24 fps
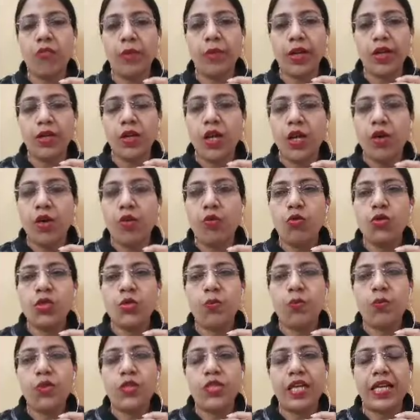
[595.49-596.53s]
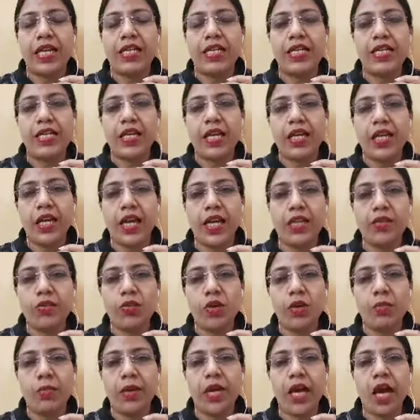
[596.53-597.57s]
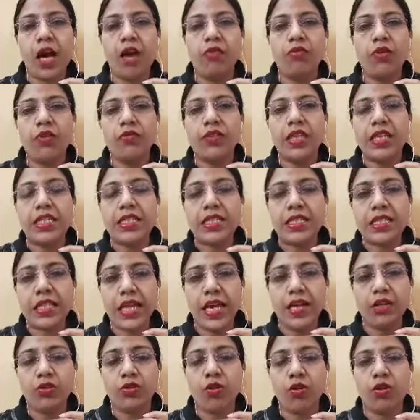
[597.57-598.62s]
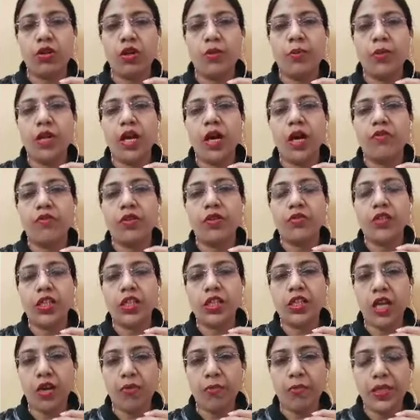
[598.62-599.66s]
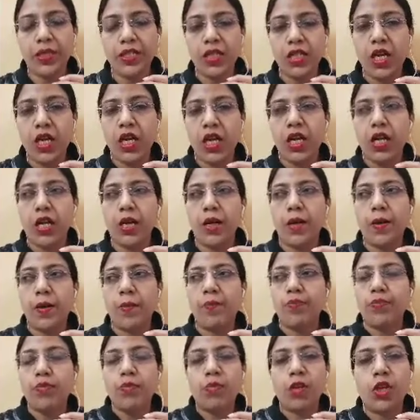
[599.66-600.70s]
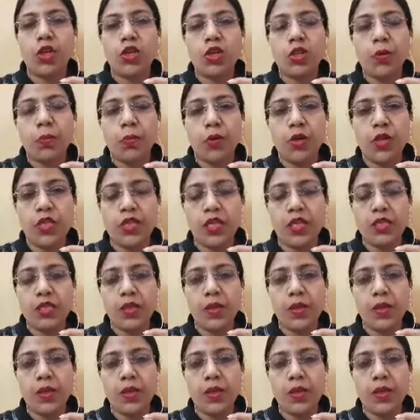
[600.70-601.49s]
who is presenting a case on behalf of the state or on behalf of the government, because the police is a